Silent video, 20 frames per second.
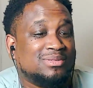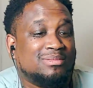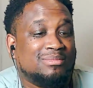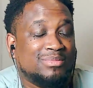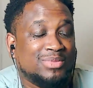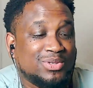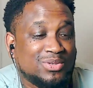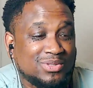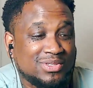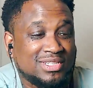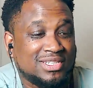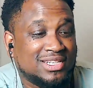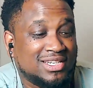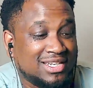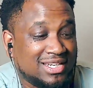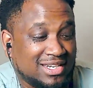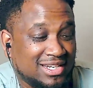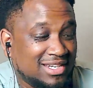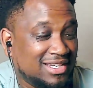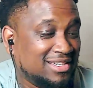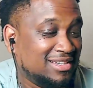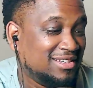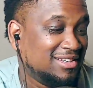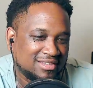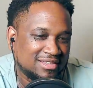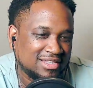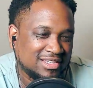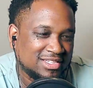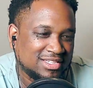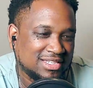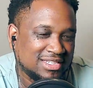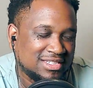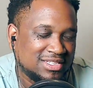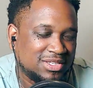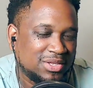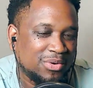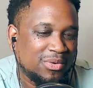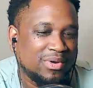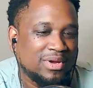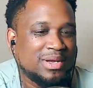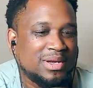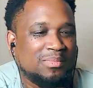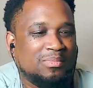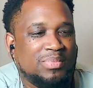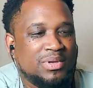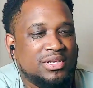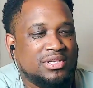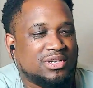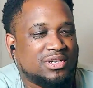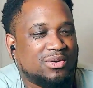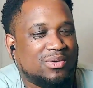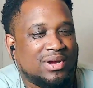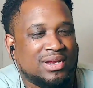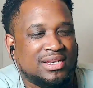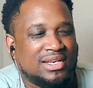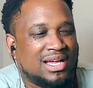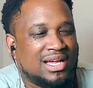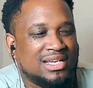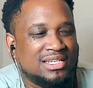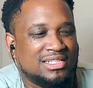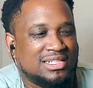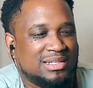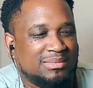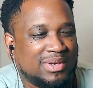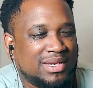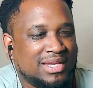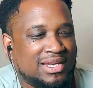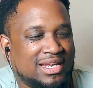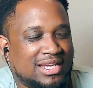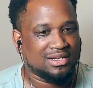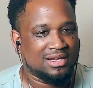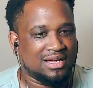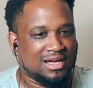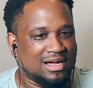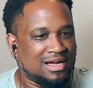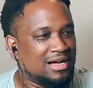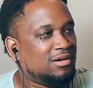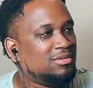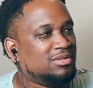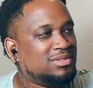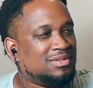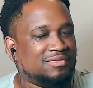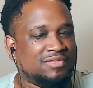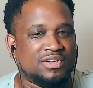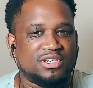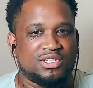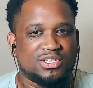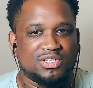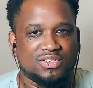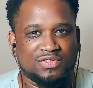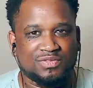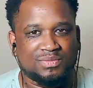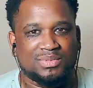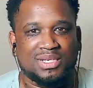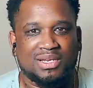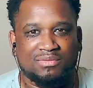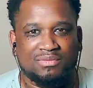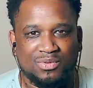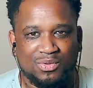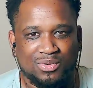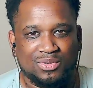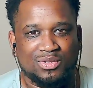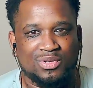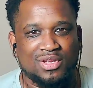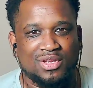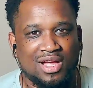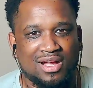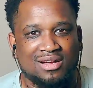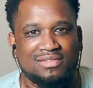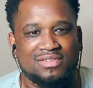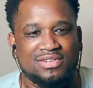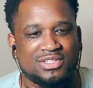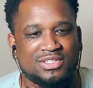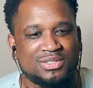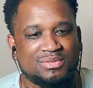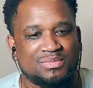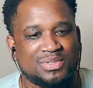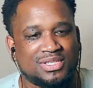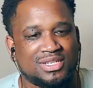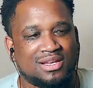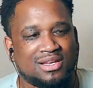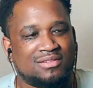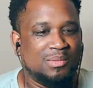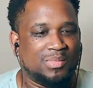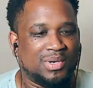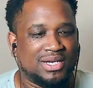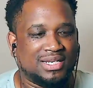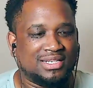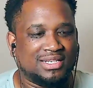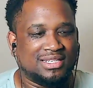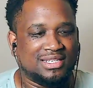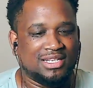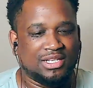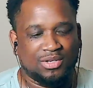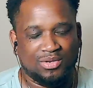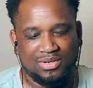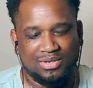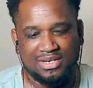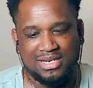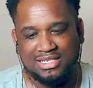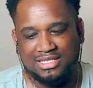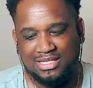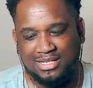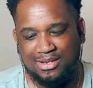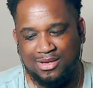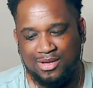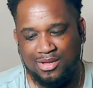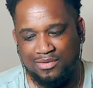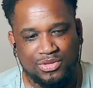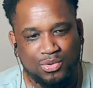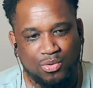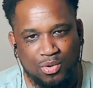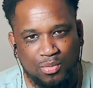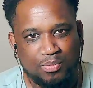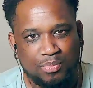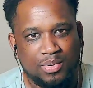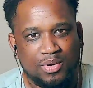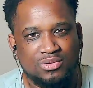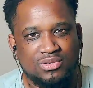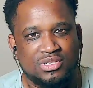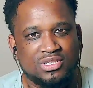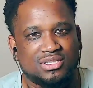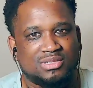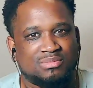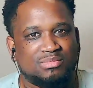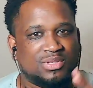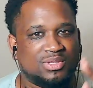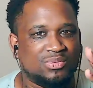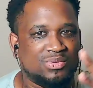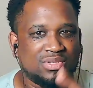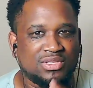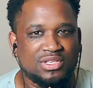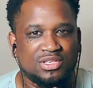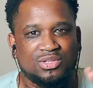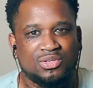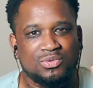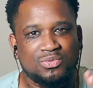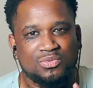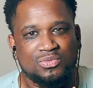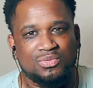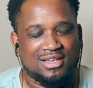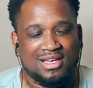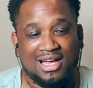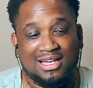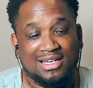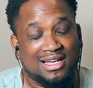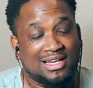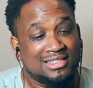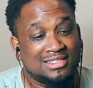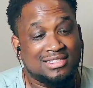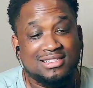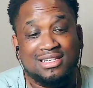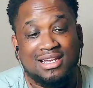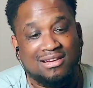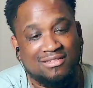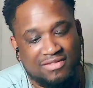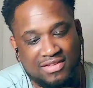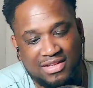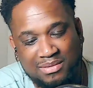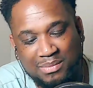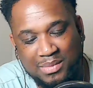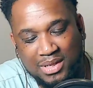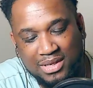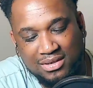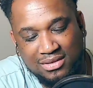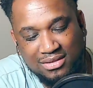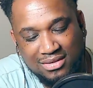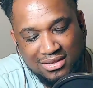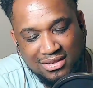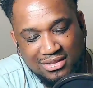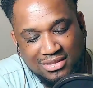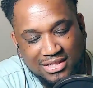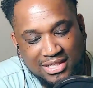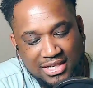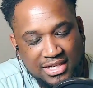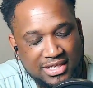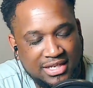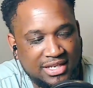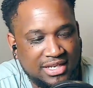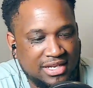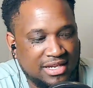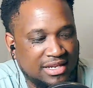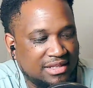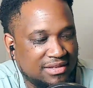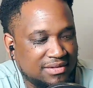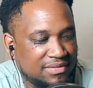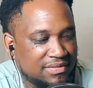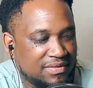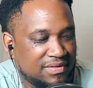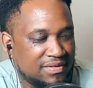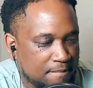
music career. He's drawing a picture quite nicely, man. Like an older version of himself talking to a younger version of himself, but it connects a lot of thought processes between the two. I just love that, man. It's really creative.